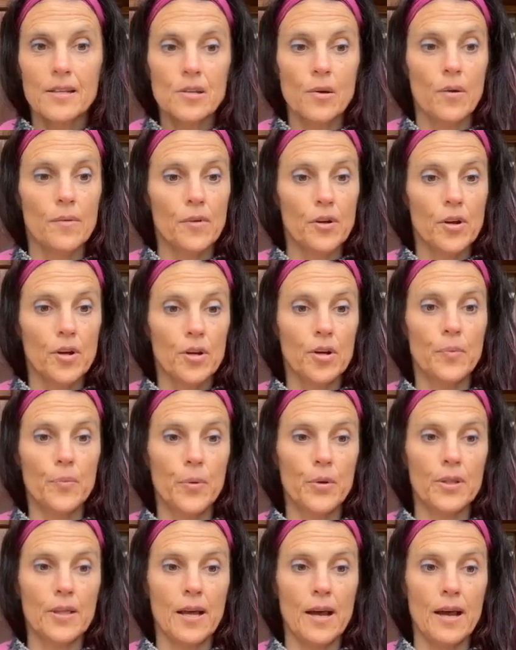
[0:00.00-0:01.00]
And so I'm
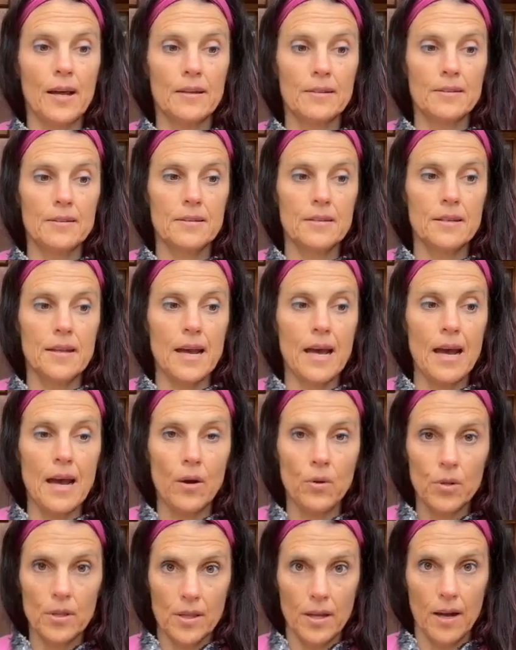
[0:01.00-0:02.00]
going to put that
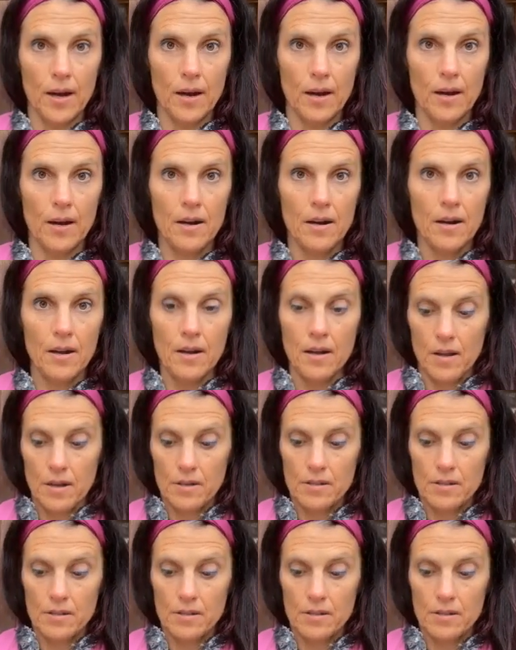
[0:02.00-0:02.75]
out there.